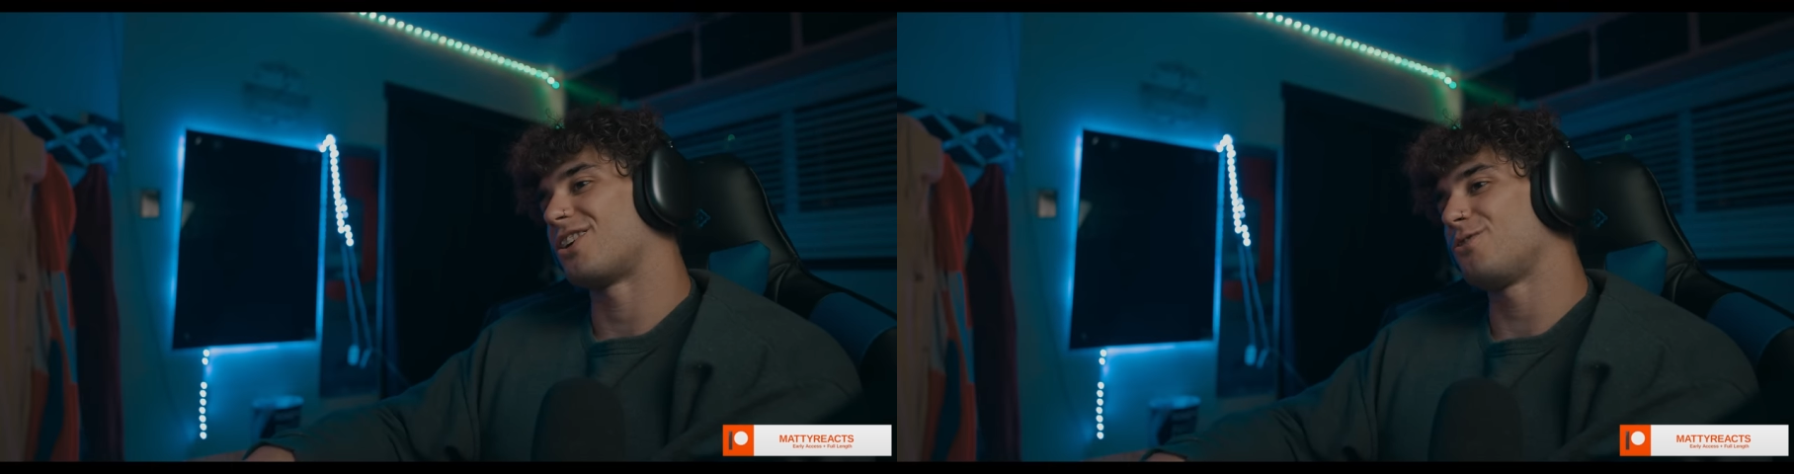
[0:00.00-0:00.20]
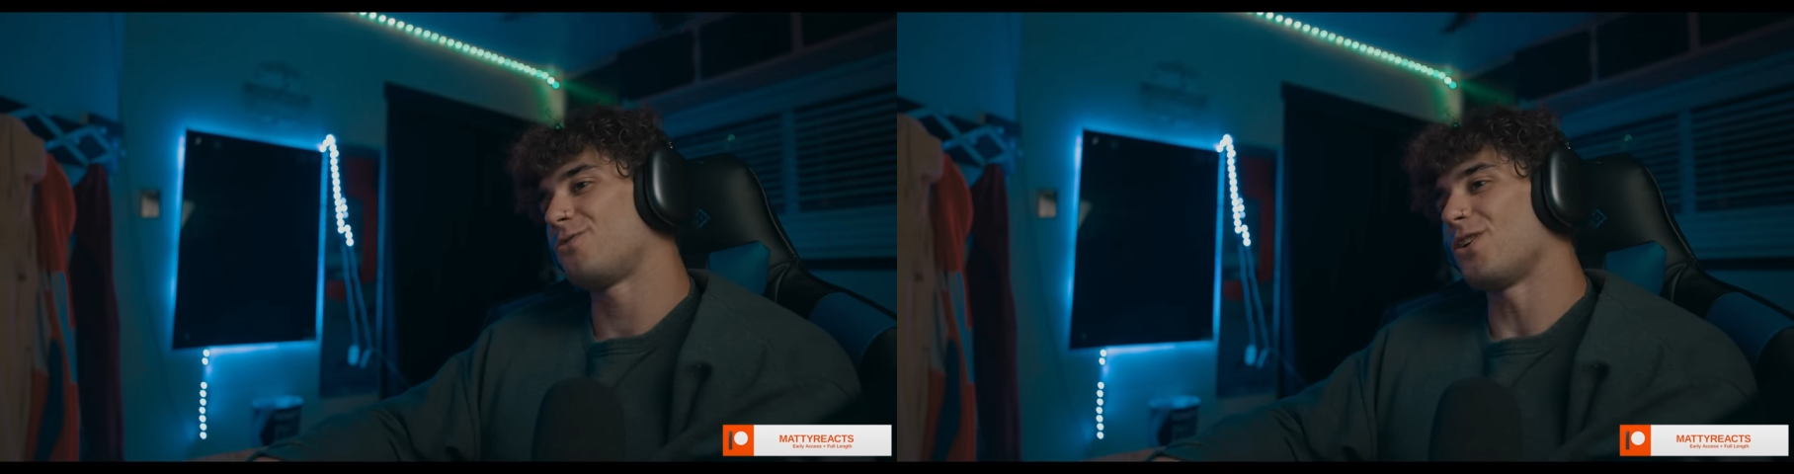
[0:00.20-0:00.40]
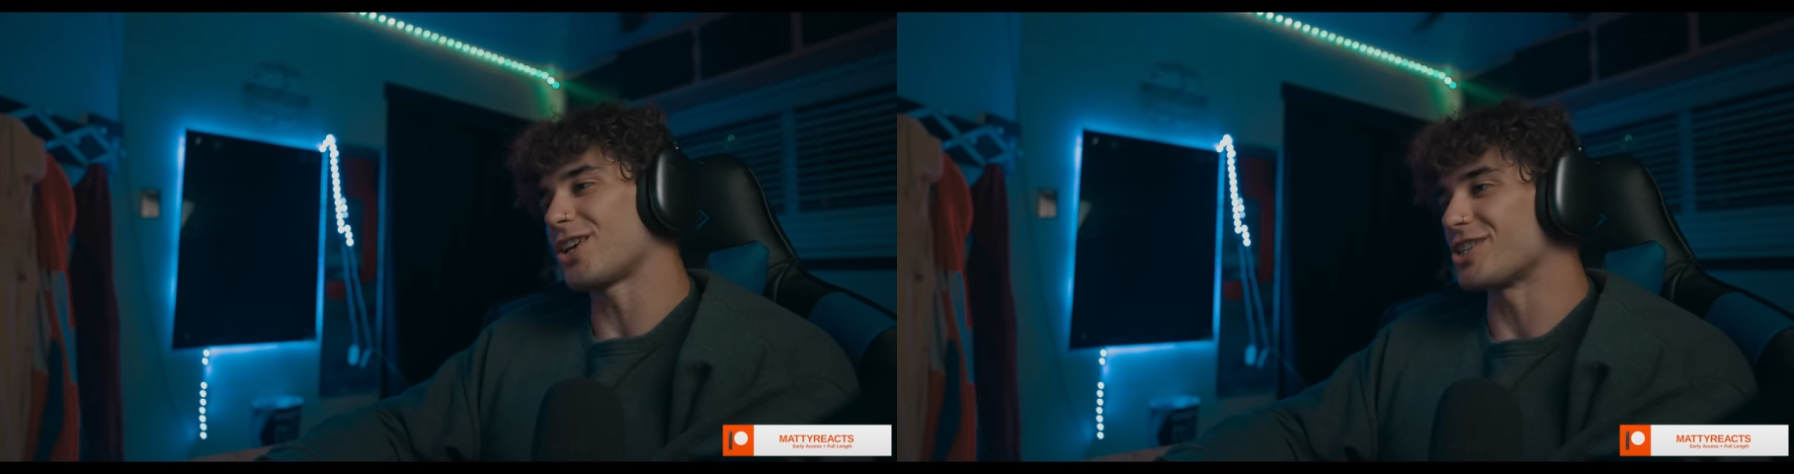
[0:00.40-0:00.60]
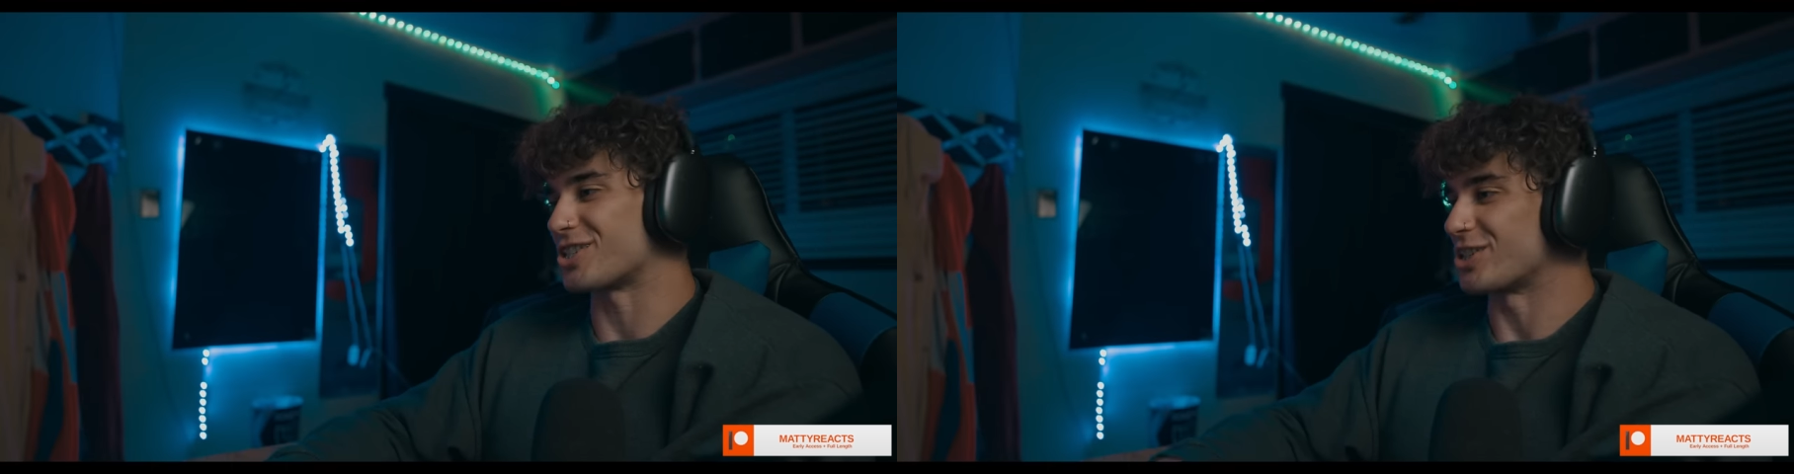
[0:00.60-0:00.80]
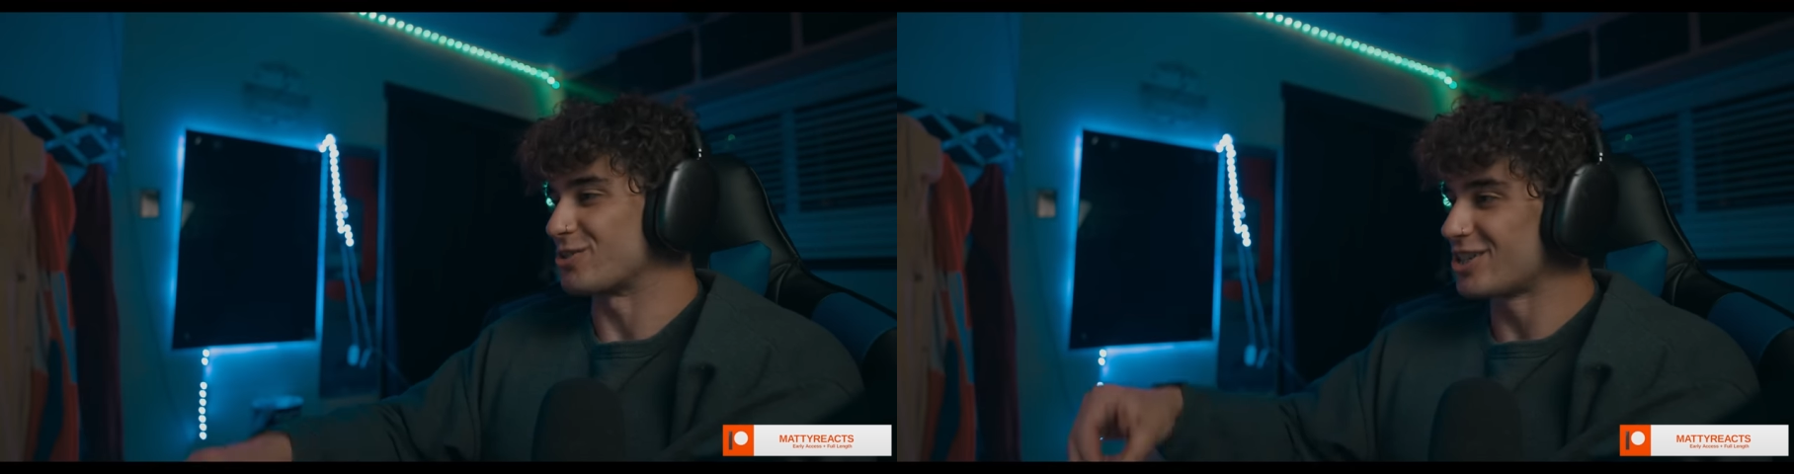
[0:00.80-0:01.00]
you
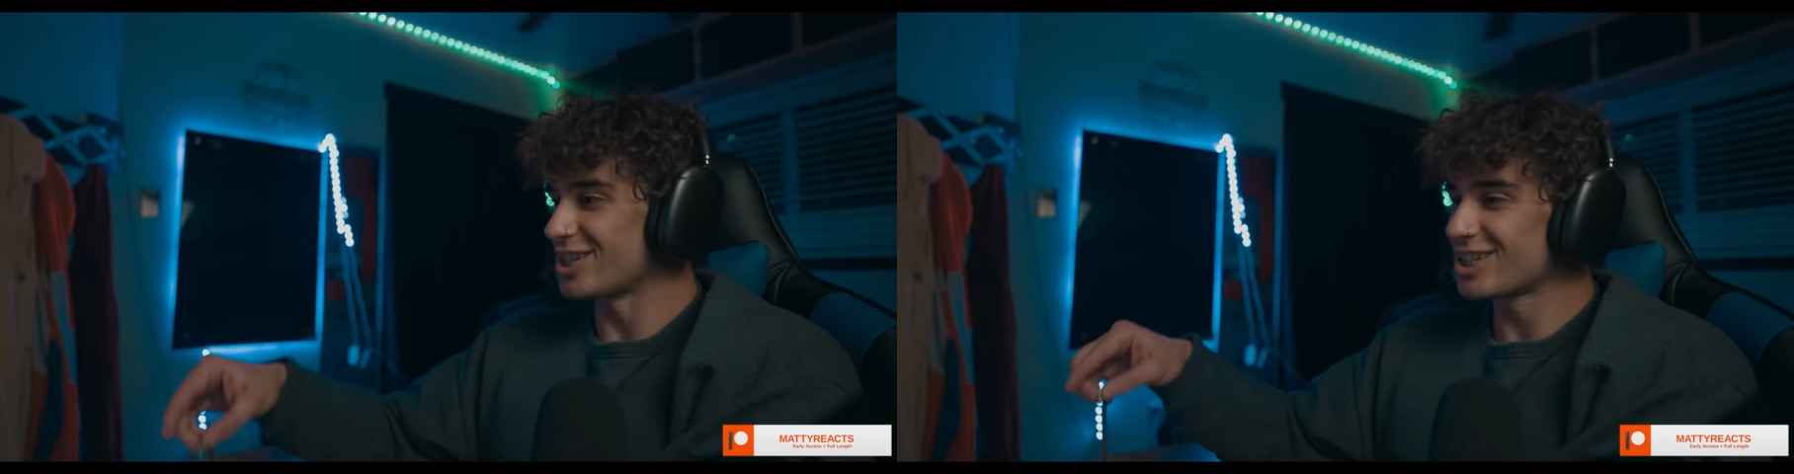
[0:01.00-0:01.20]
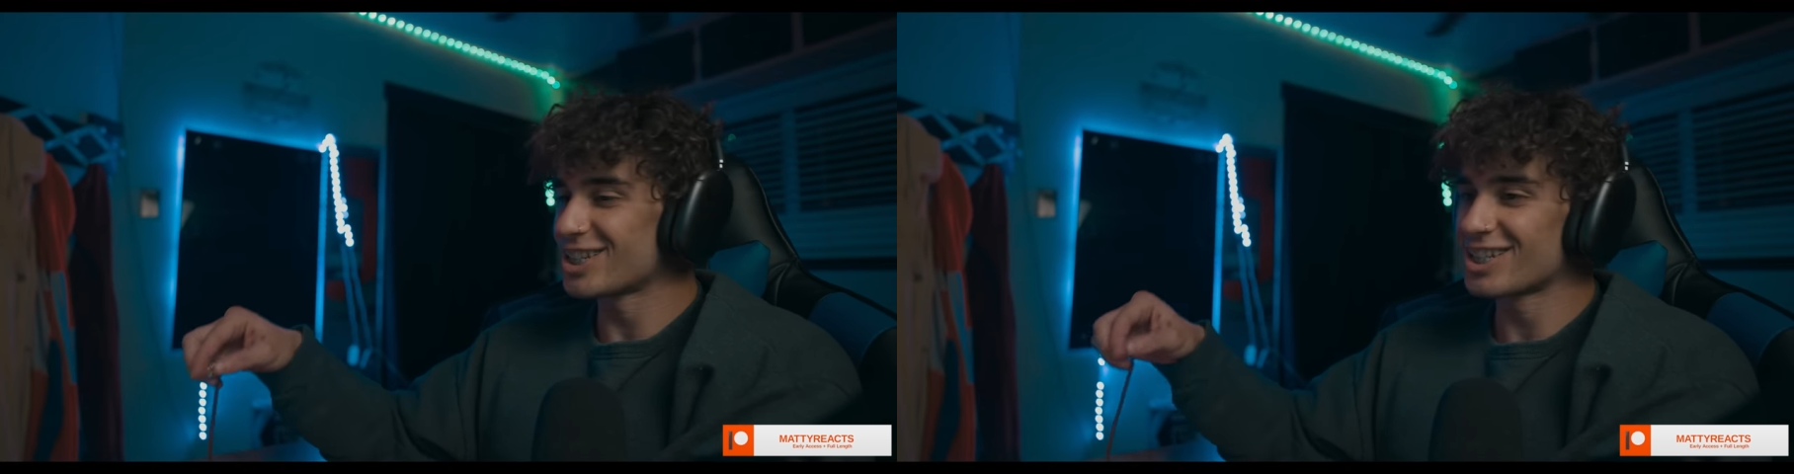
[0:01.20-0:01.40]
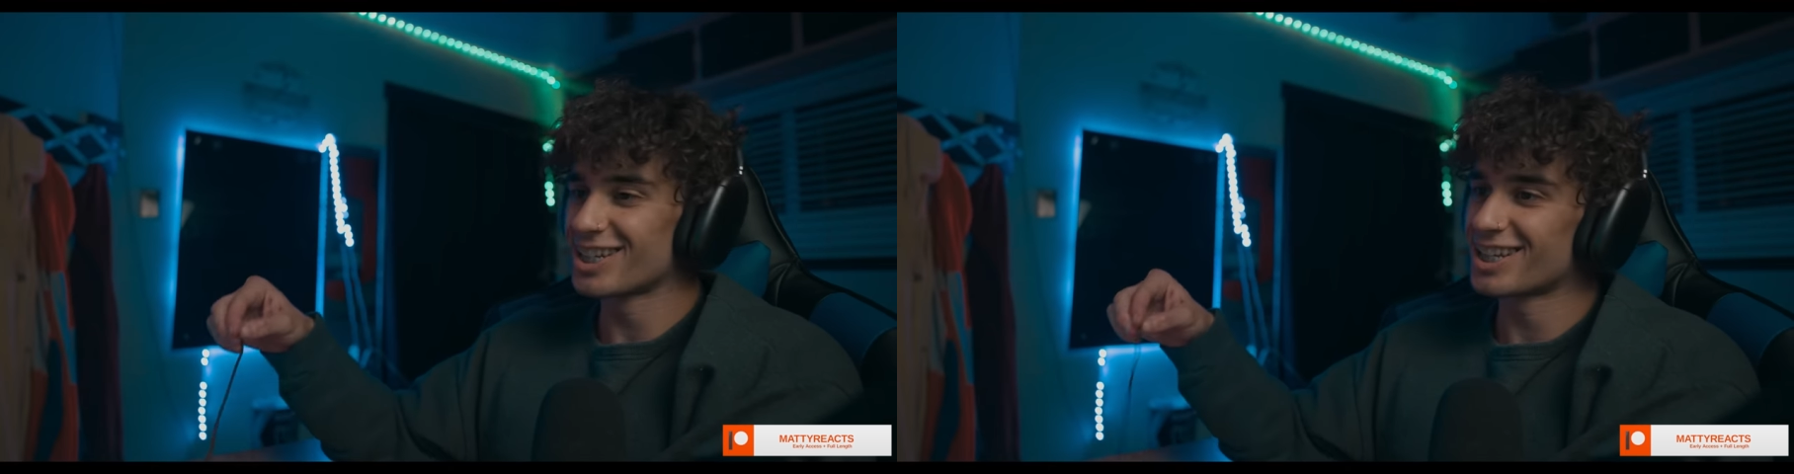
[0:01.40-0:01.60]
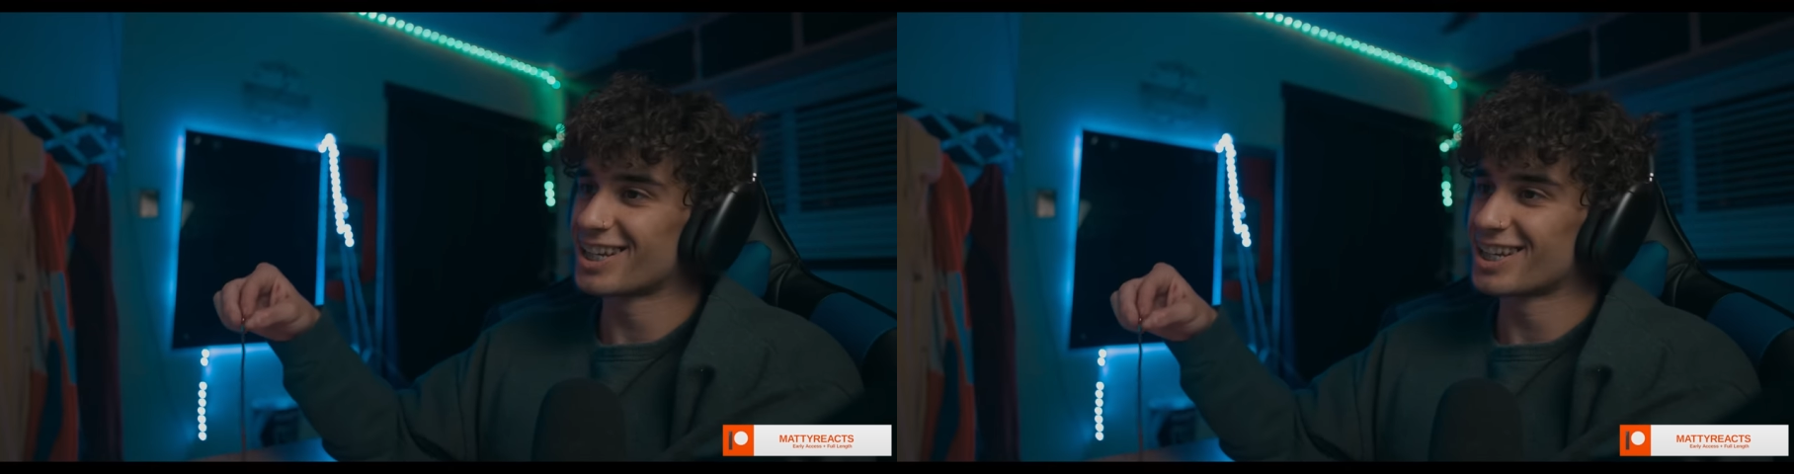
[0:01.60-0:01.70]
serious?